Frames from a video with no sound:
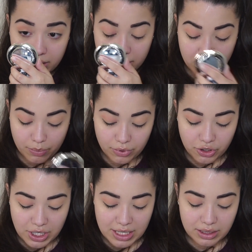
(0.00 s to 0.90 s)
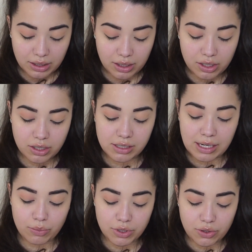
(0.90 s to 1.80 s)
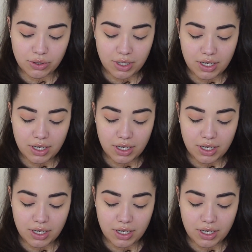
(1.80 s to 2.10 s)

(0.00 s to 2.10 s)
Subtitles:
This brush has glitter because I was using